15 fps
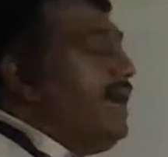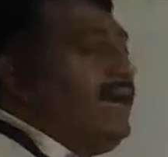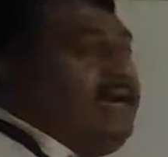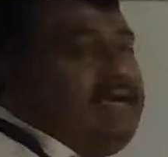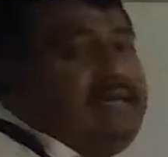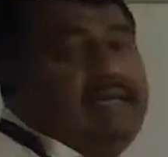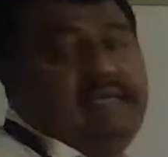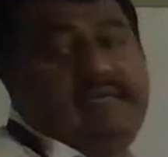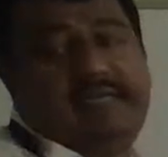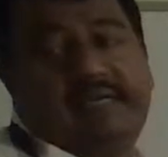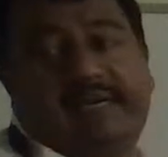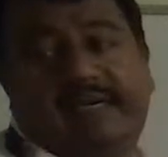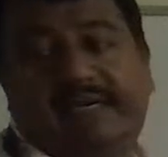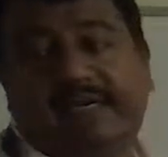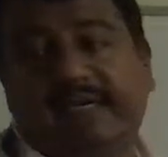head
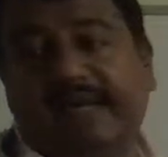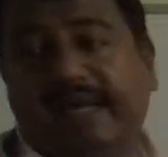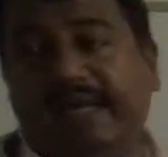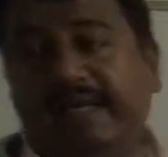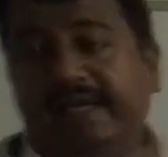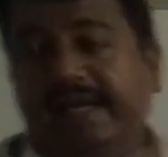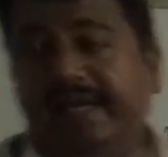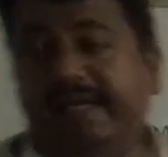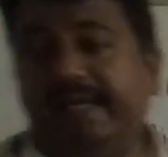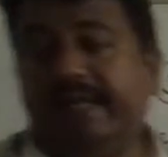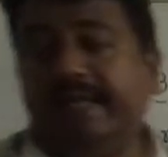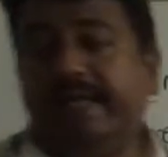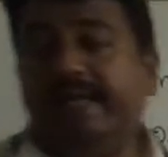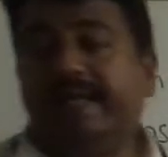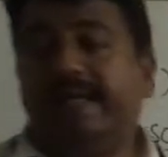containing
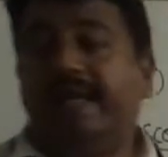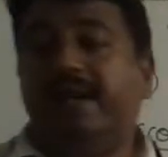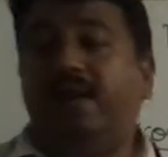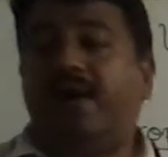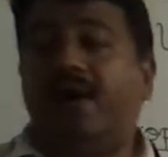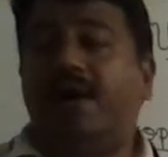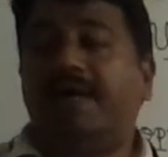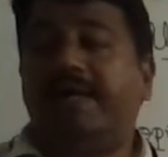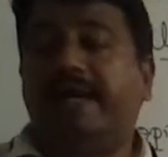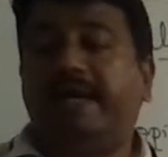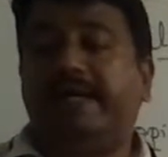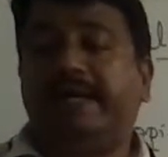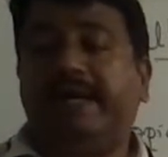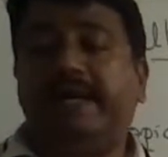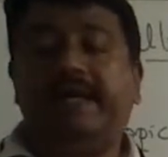
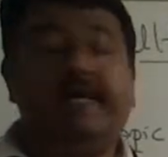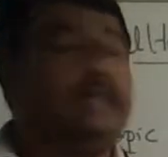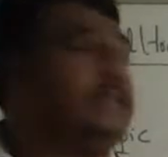elongated,